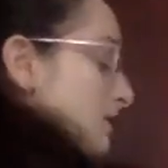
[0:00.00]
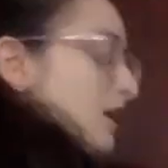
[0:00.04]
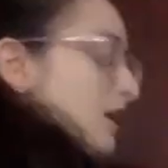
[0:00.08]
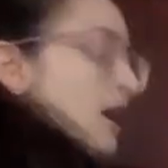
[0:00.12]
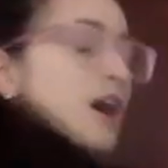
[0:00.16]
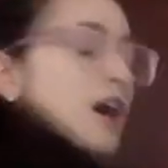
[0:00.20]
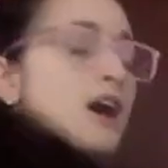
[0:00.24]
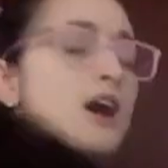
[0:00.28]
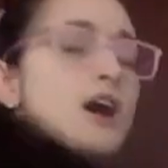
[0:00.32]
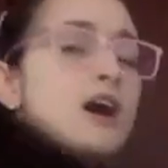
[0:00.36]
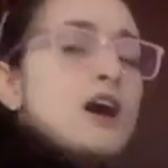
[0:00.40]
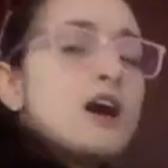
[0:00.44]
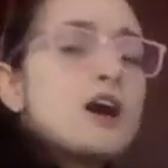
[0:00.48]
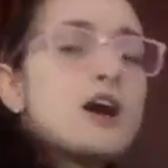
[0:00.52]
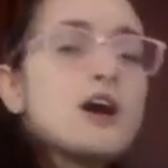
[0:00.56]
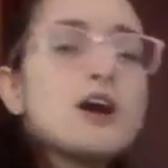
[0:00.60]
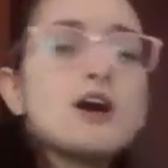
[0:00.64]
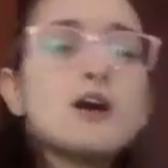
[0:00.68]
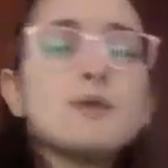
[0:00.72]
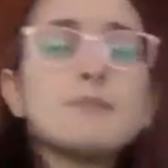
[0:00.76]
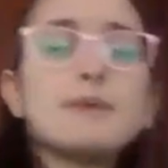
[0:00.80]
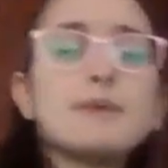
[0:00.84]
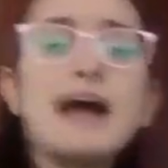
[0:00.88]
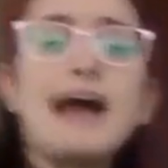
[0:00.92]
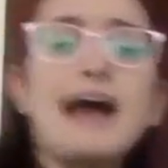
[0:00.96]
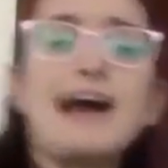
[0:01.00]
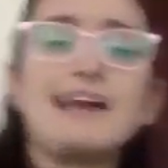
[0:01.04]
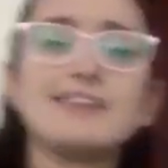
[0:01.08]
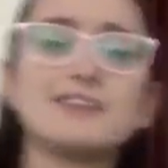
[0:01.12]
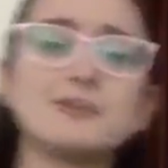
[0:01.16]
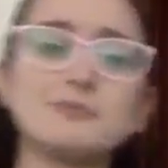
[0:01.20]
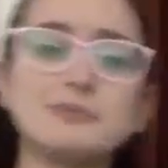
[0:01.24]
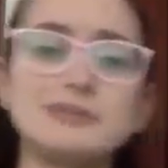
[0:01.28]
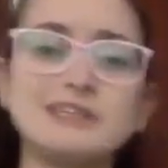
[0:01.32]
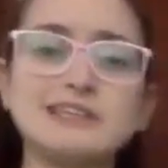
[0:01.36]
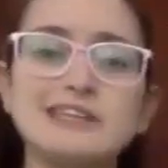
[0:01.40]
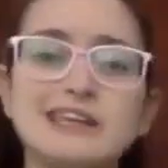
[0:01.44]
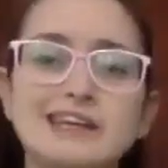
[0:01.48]
come at the
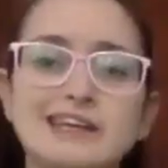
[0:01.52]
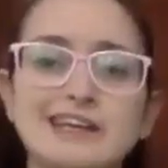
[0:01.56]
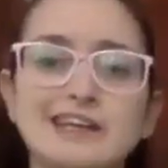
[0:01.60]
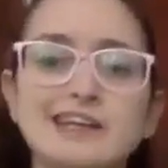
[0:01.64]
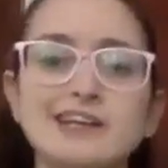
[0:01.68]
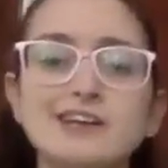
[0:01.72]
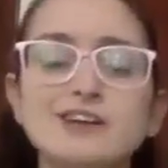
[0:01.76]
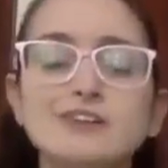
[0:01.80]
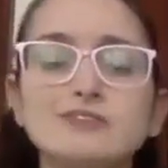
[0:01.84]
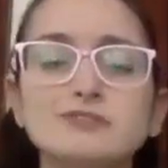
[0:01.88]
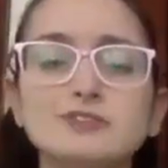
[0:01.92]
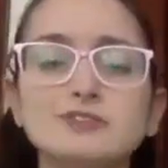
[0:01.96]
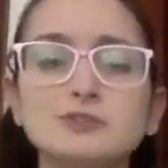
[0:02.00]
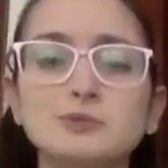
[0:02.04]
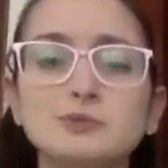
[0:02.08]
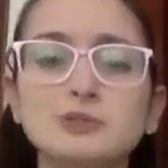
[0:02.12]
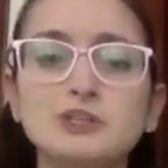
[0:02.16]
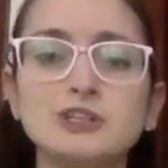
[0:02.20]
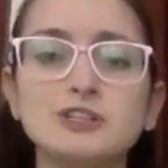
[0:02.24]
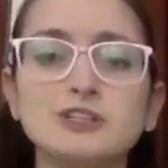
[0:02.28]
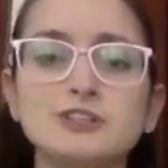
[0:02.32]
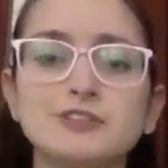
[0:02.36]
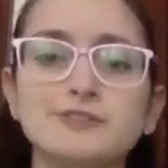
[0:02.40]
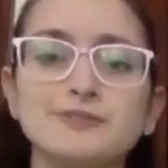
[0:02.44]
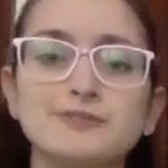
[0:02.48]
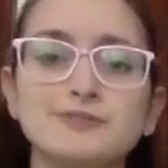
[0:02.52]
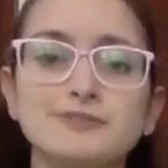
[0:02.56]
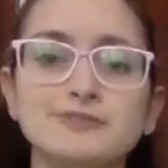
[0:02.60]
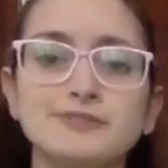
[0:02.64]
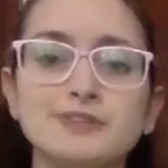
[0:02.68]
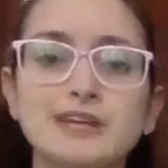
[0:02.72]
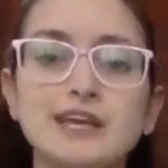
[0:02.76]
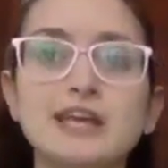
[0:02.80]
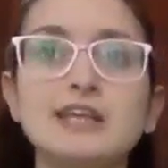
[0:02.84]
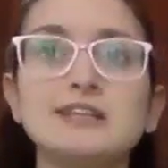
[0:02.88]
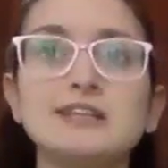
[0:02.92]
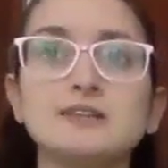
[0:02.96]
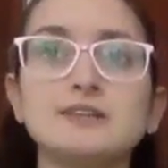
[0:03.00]
beginning of a word,
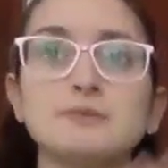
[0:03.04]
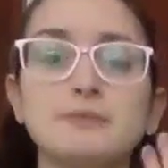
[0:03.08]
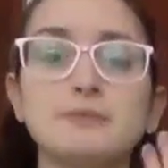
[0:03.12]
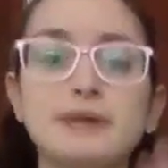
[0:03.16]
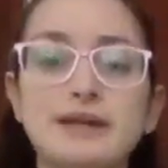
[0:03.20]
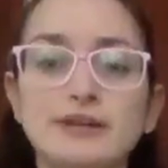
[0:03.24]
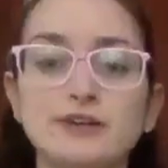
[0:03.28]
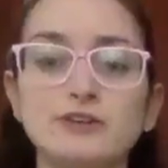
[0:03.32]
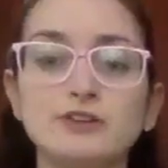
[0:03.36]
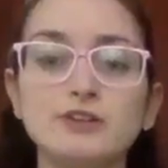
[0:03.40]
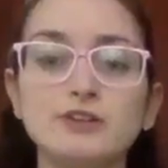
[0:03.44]
in the middle